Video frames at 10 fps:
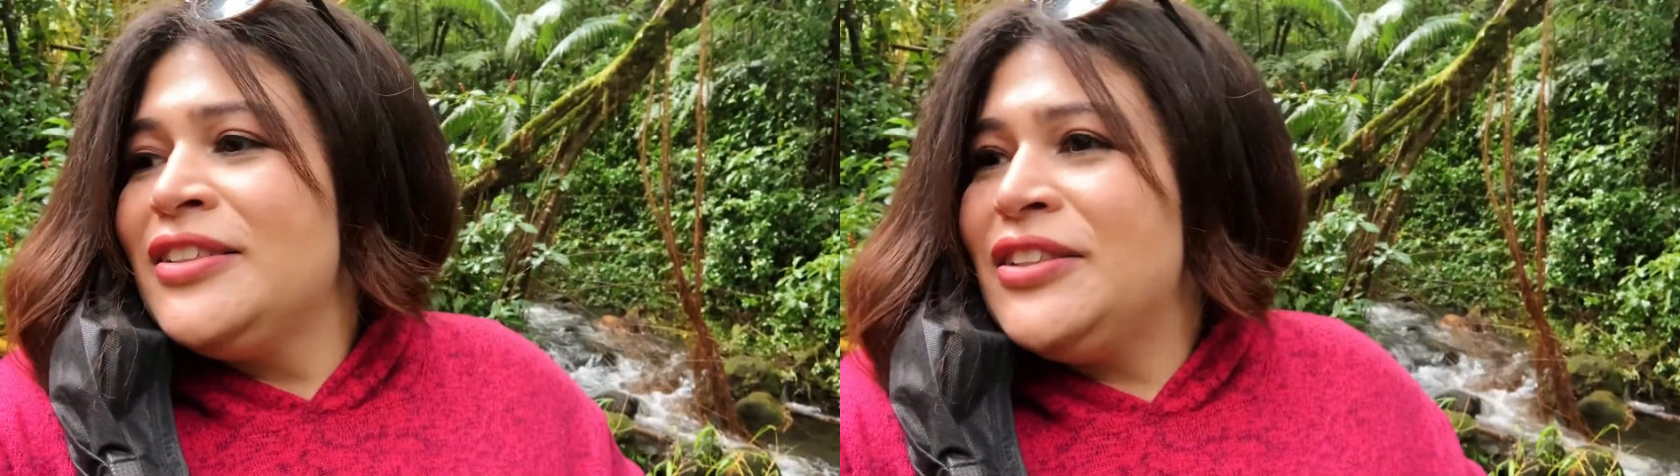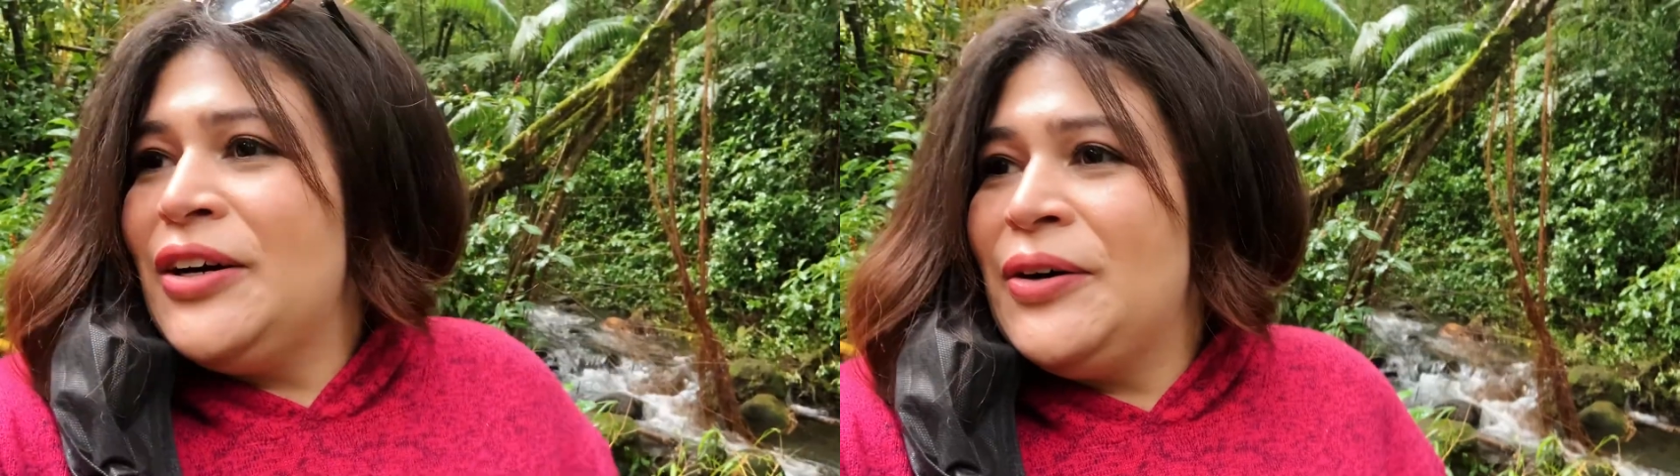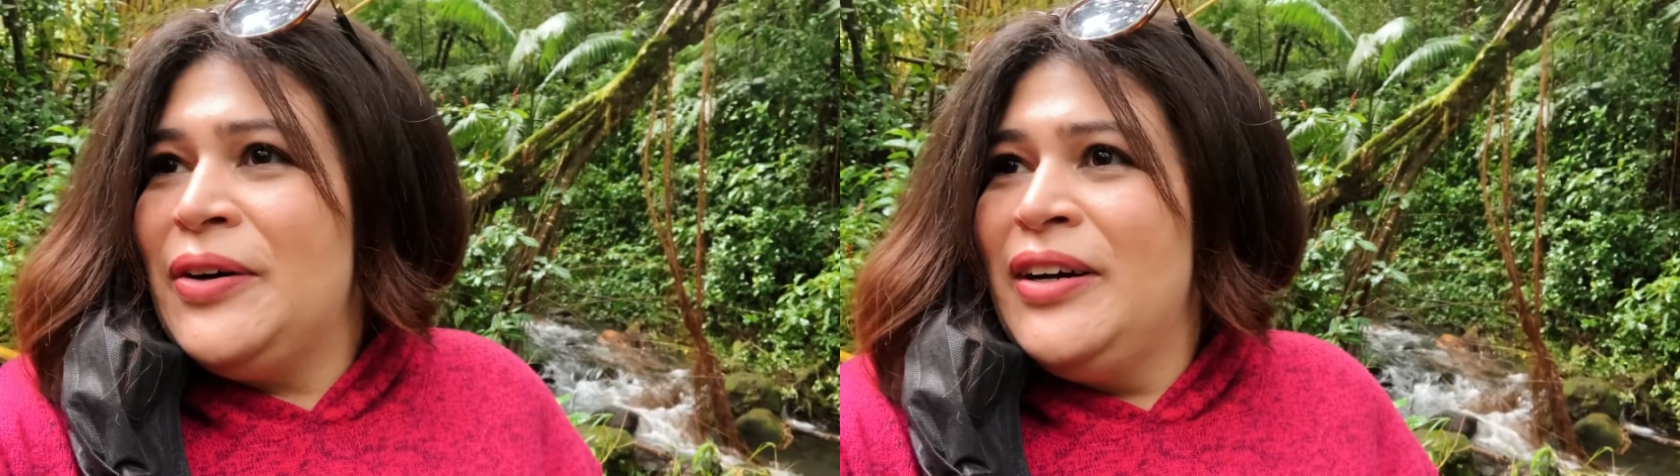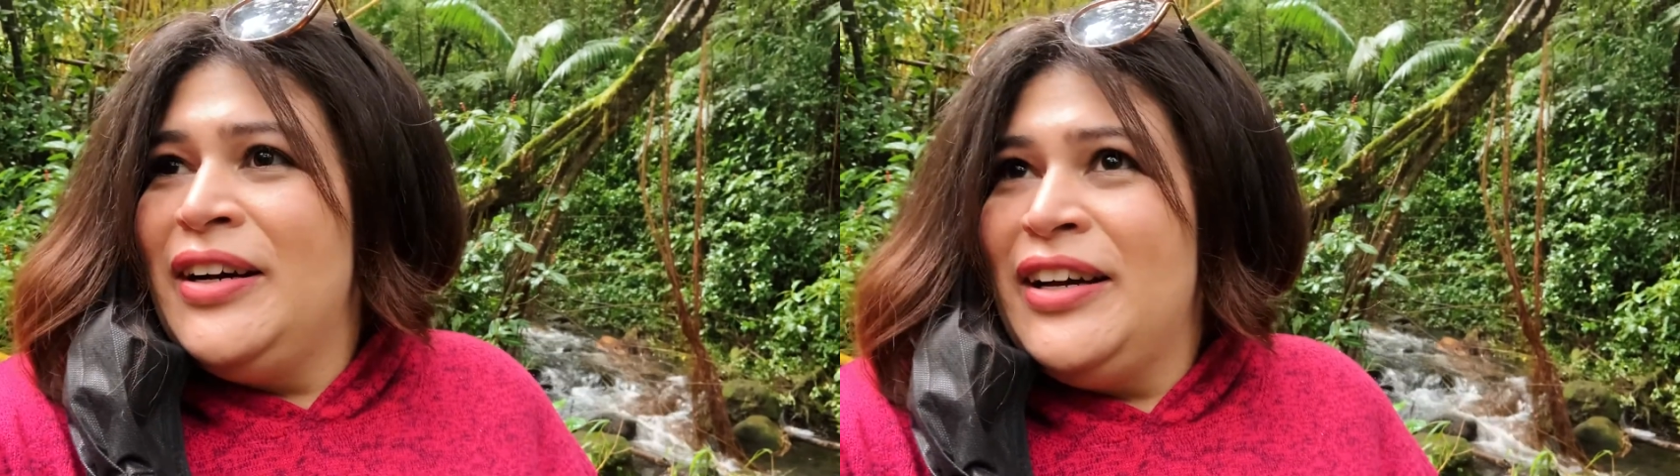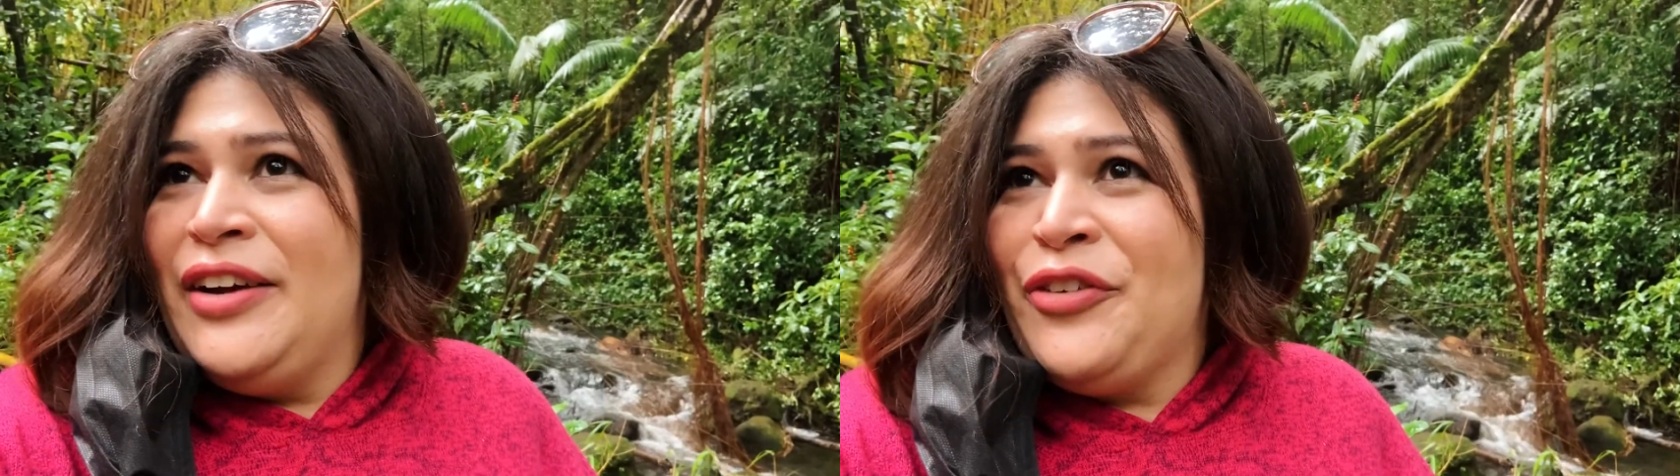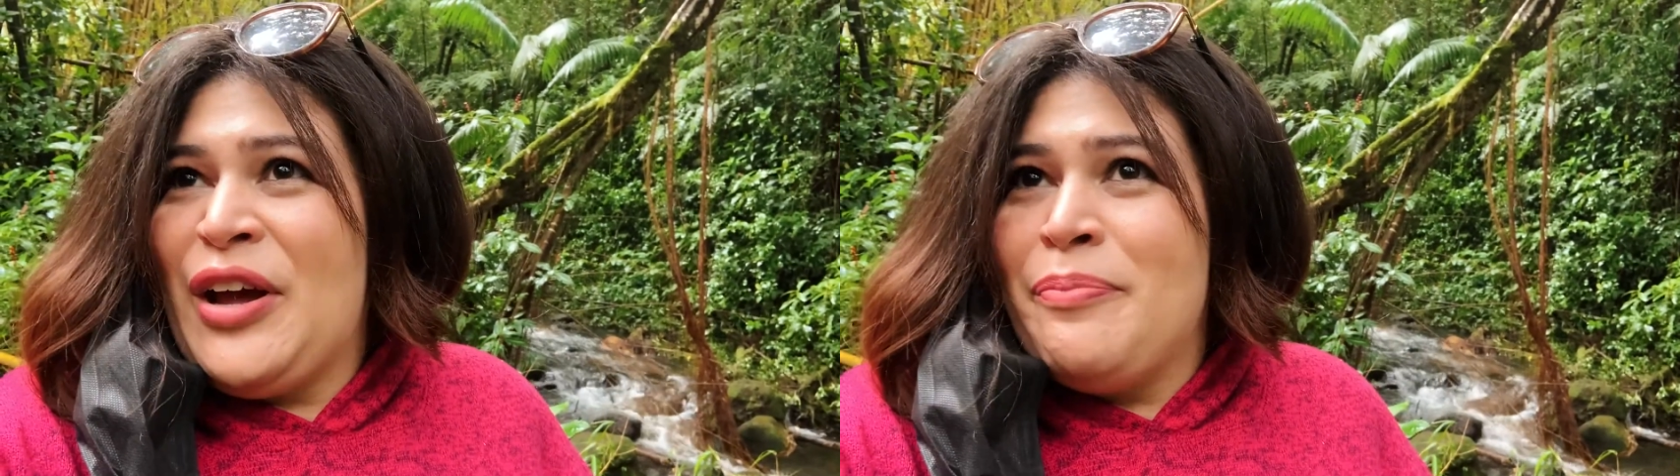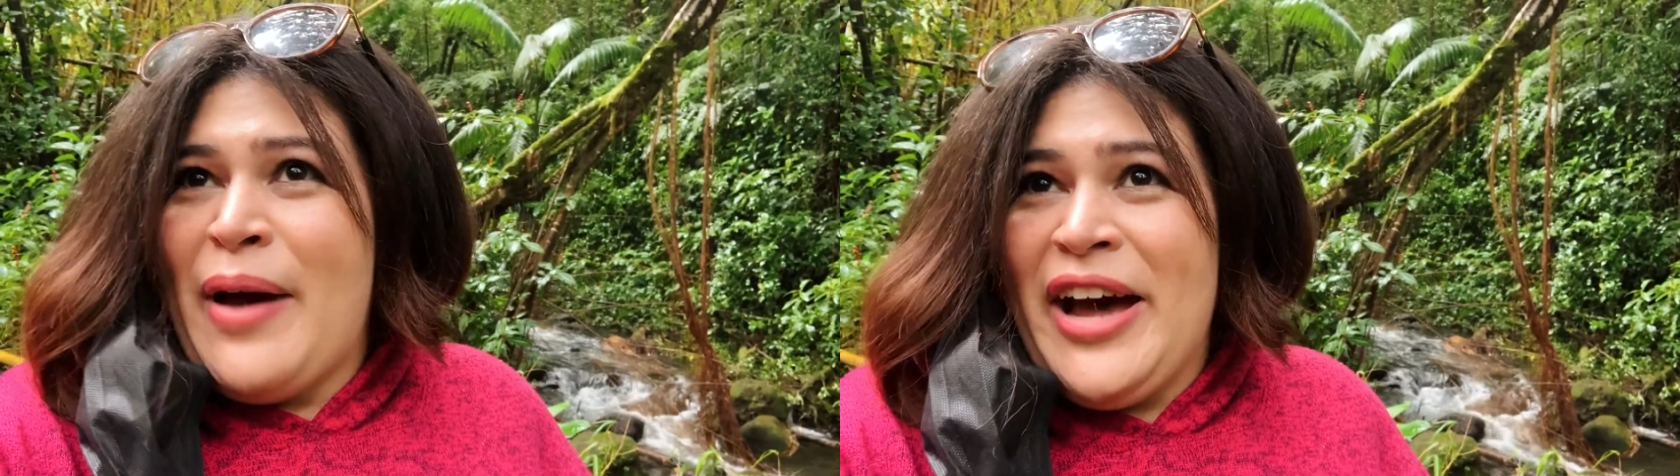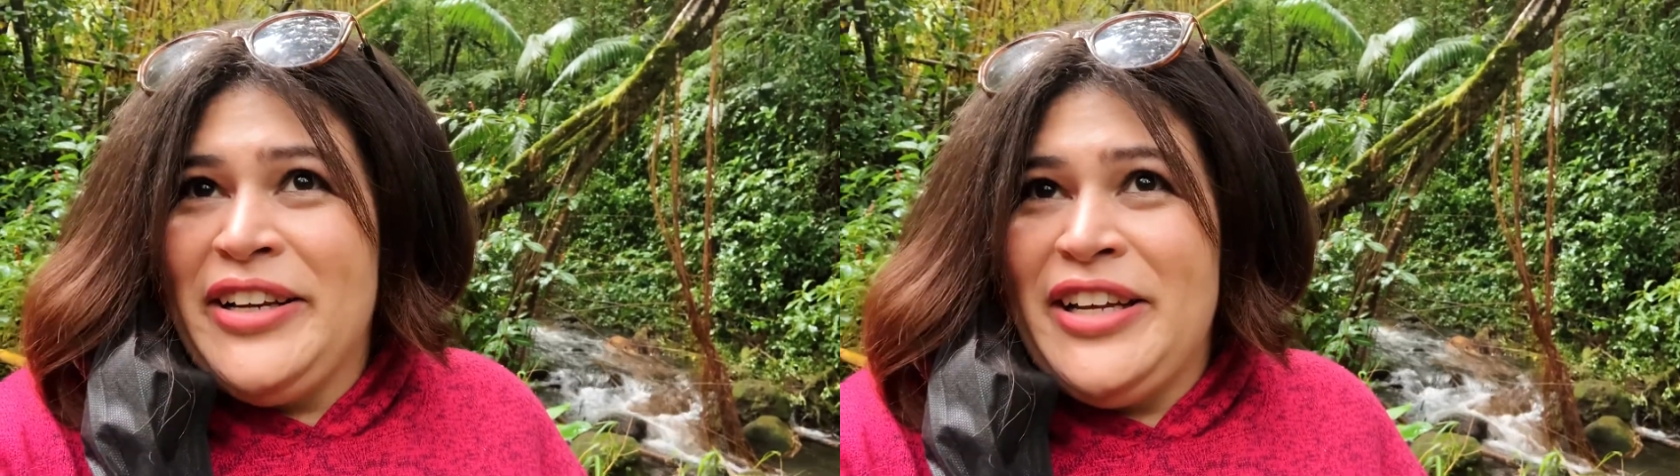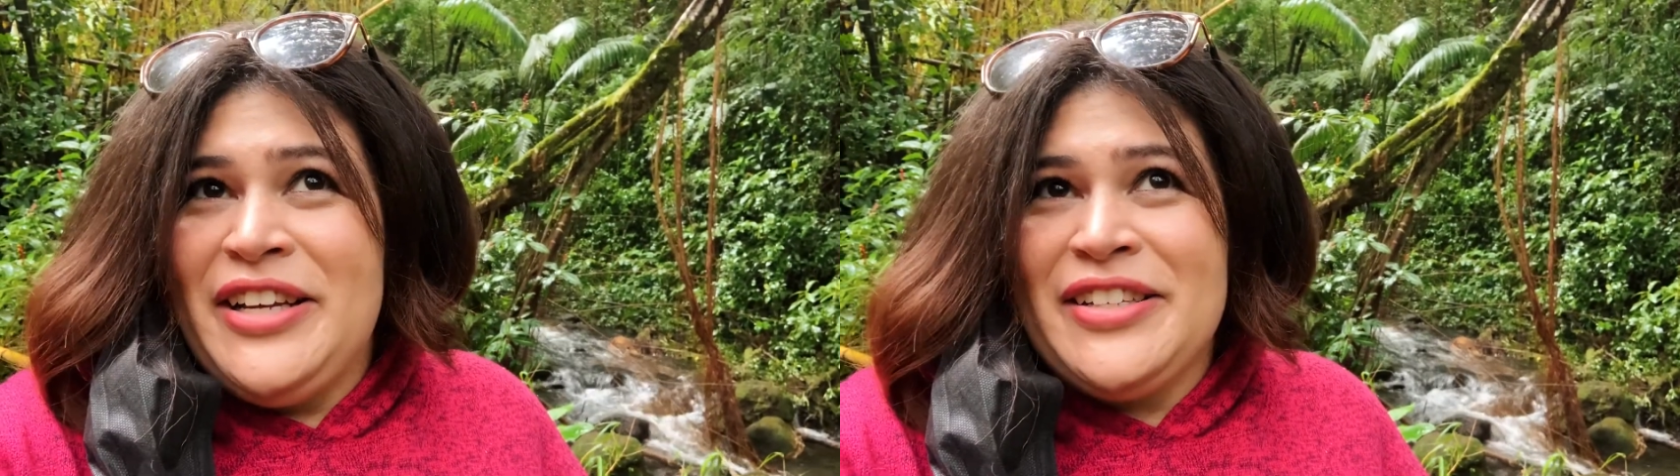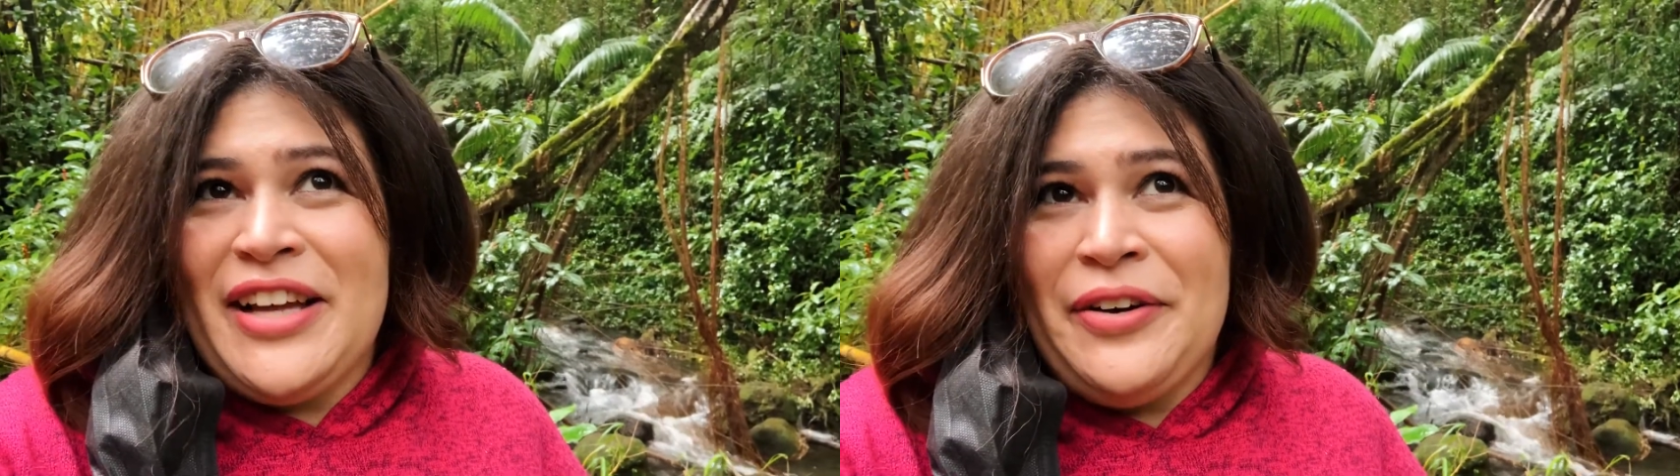So if you have bad
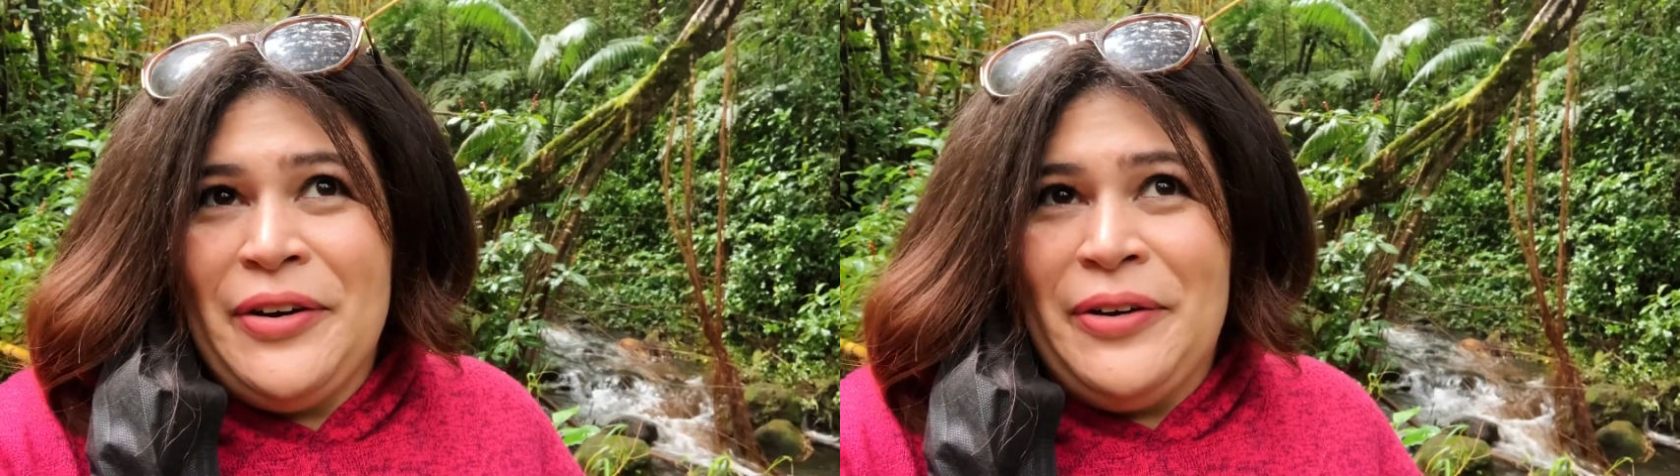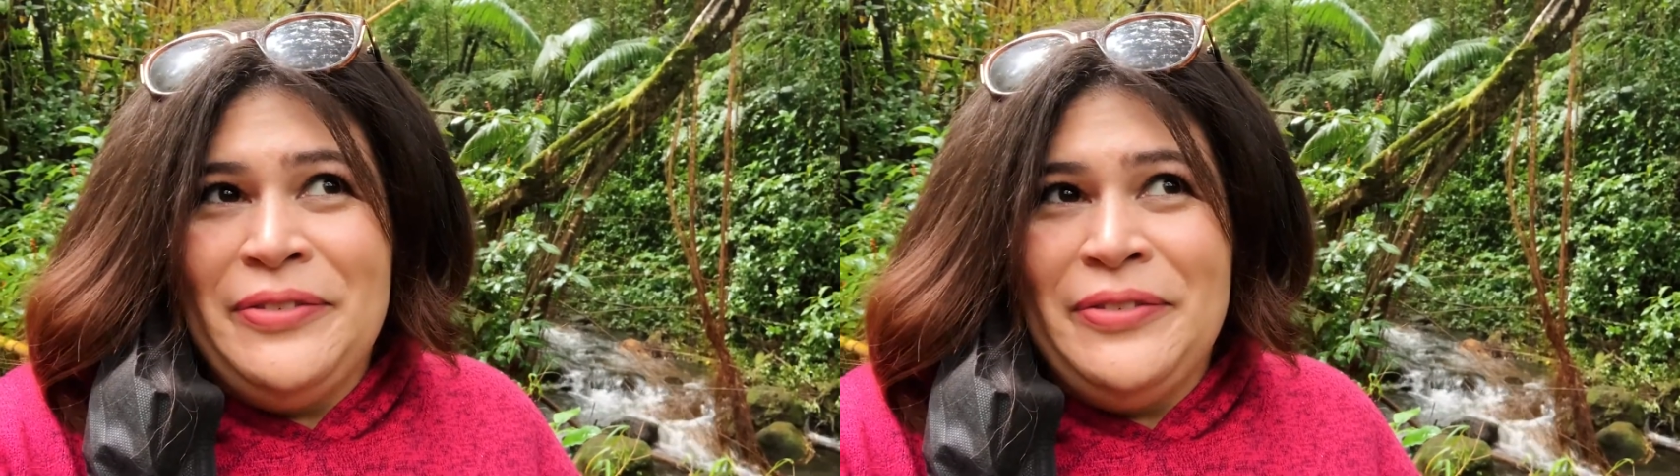knees, I don't know.